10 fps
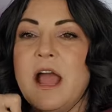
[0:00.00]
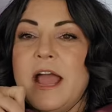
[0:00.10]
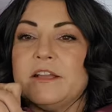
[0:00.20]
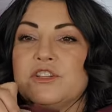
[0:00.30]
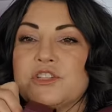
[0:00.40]

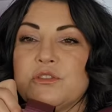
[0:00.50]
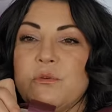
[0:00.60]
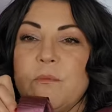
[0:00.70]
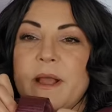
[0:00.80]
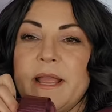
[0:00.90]
I could just
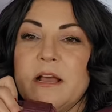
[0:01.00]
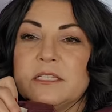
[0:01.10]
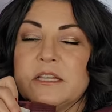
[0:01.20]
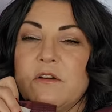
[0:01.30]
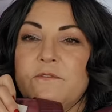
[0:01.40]
throw my
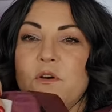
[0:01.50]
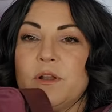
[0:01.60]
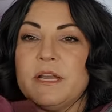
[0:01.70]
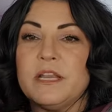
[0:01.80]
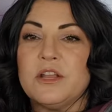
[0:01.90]
cell phone
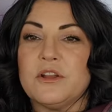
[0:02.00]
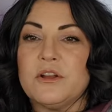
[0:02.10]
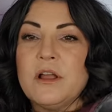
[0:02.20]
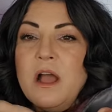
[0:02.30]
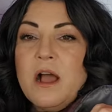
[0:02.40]
in
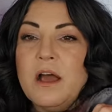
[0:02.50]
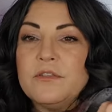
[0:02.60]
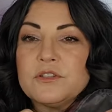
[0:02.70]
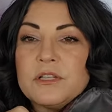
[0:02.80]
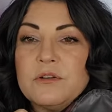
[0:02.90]
here.
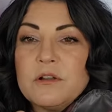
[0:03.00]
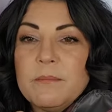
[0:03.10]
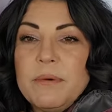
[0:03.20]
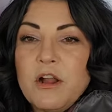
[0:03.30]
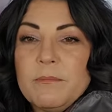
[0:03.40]
There's a little
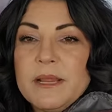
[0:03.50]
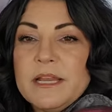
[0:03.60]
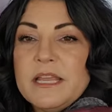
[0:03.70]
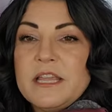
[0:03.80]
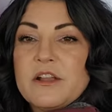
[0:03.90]
compartment
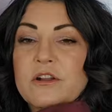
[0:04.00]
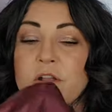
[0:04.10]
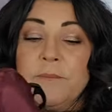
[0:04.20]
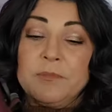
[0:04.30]
here.